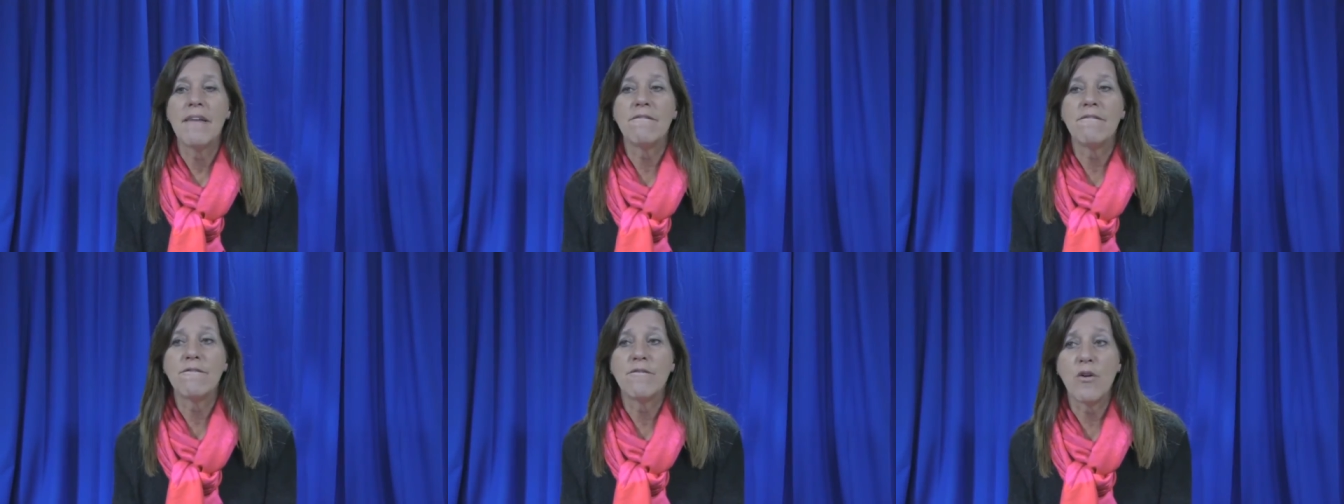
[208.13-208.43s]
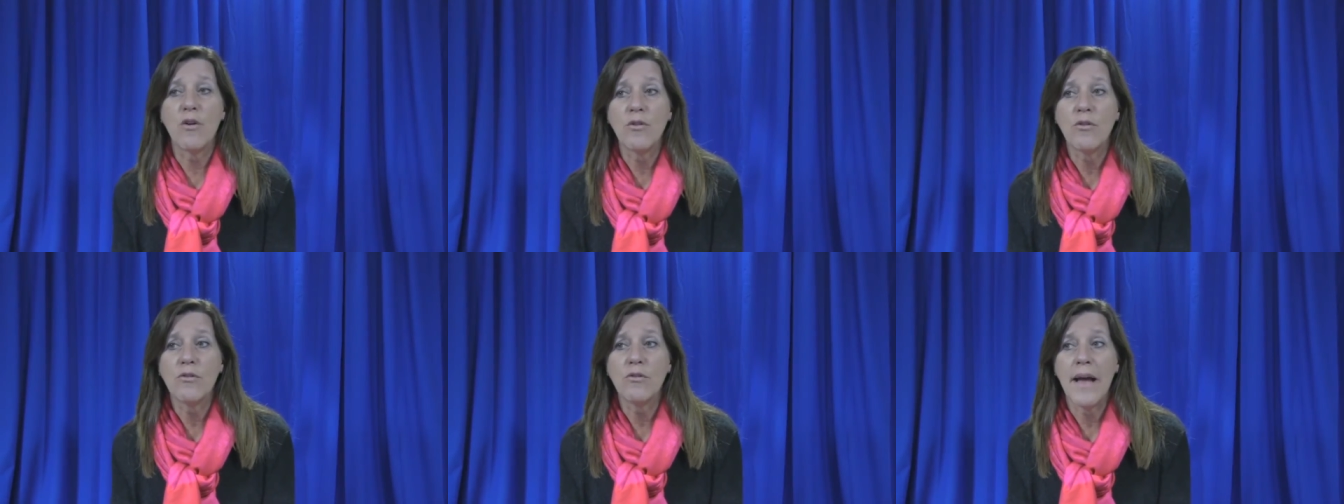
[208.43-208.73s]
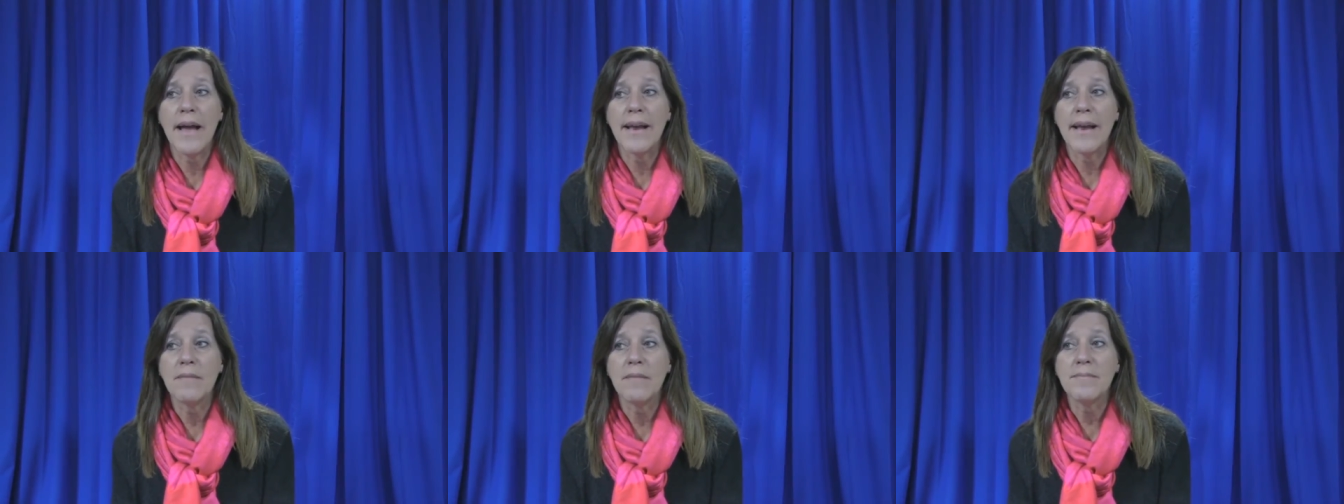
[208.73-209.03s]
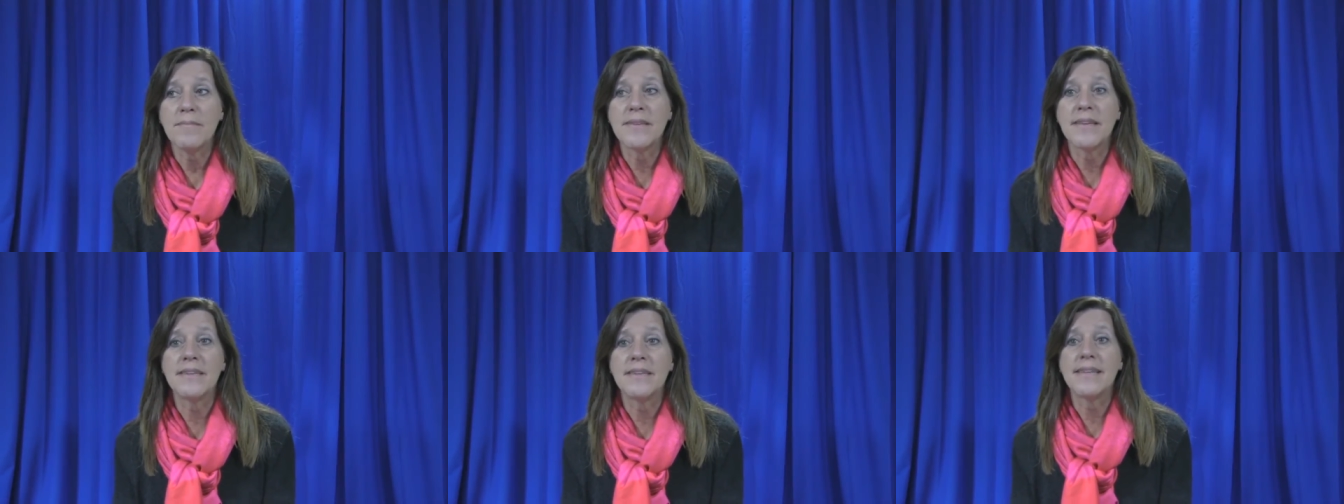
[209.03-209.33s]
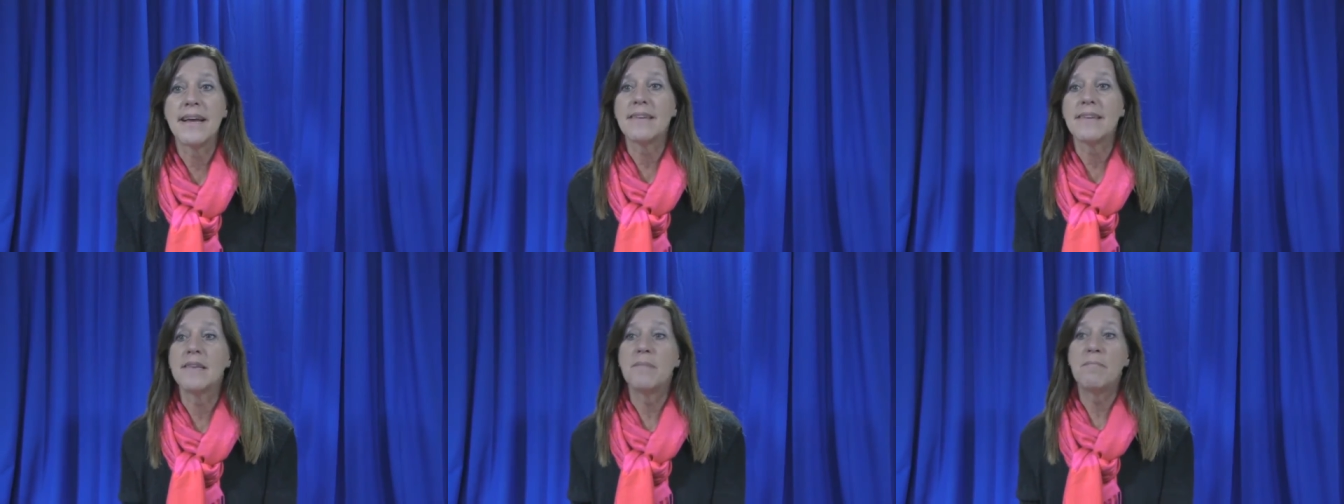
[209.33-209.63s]
and photo lineups
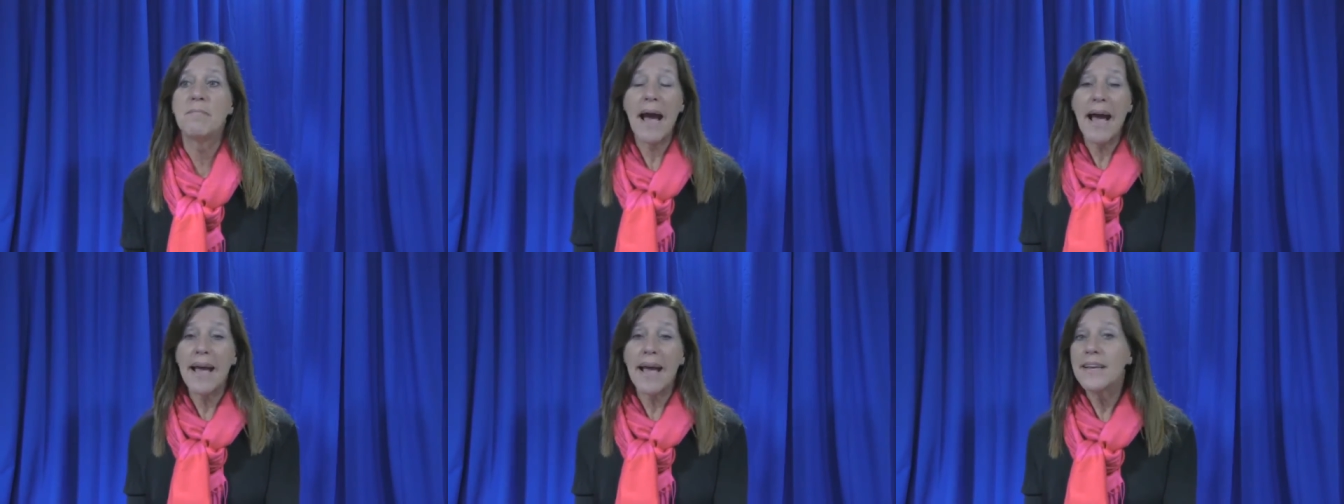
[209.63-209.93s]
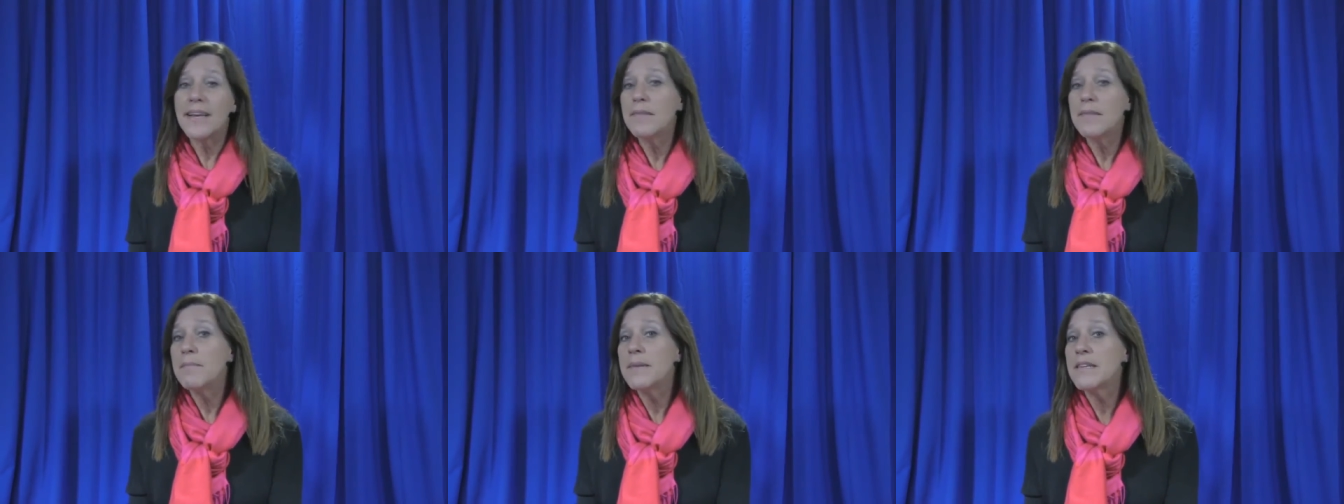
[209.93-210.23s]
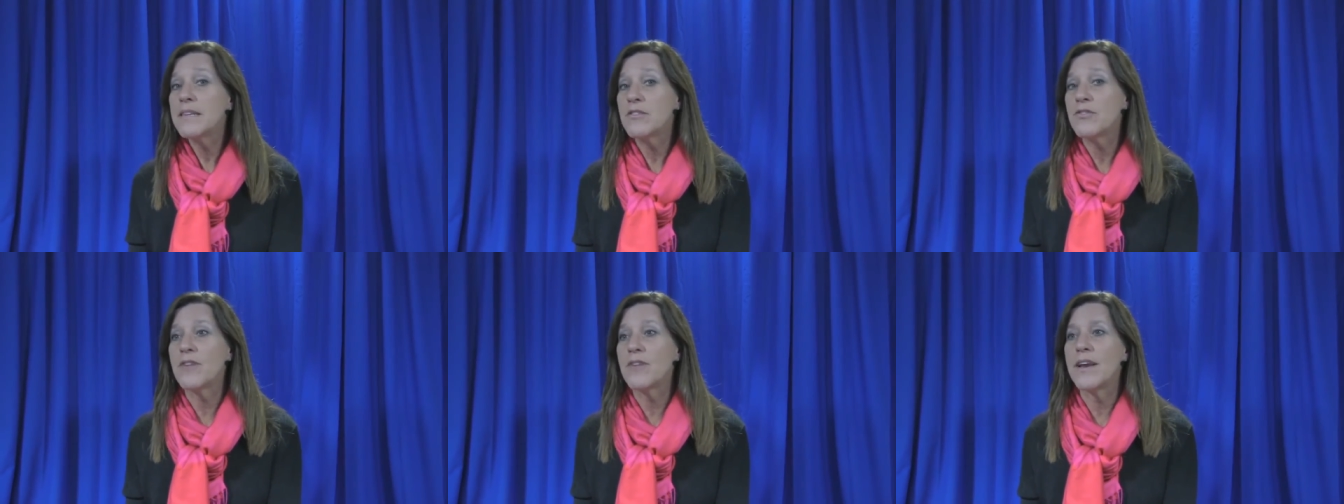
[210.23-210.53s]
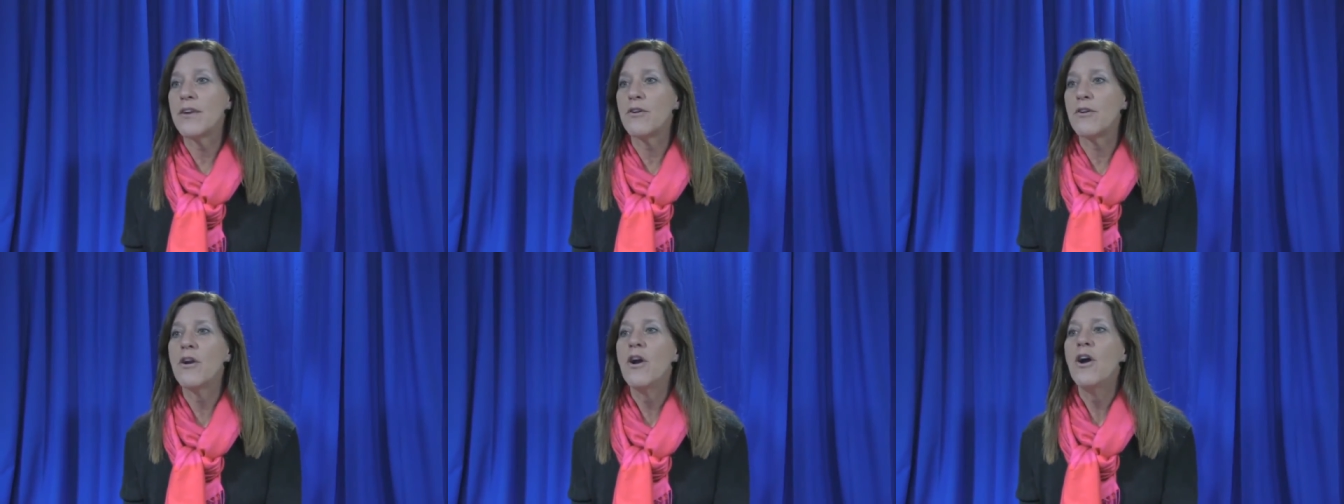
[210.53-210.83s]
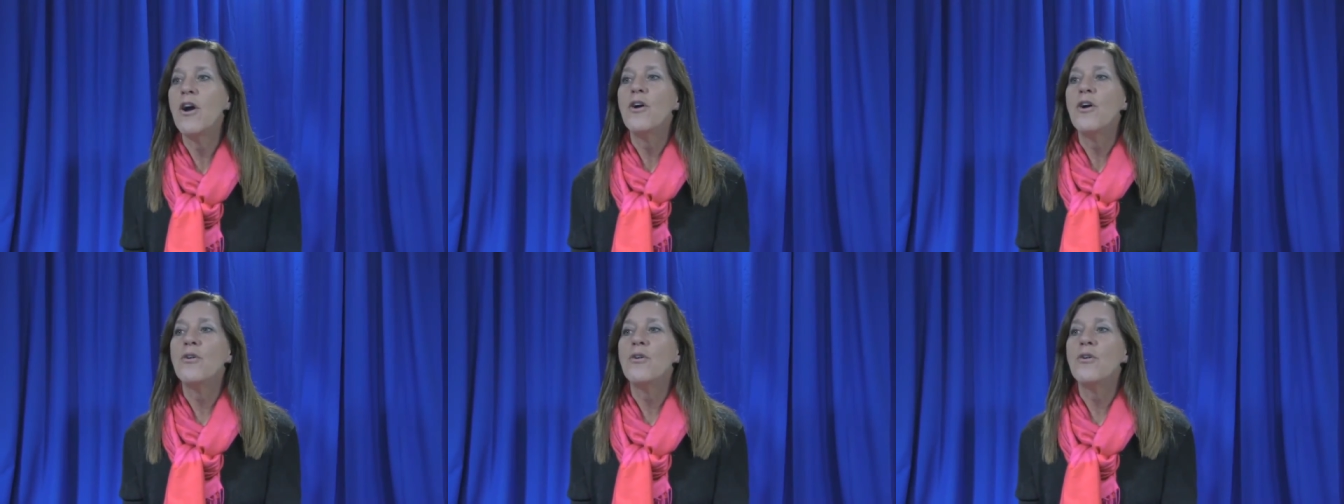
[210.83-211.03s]
conducted by an administrator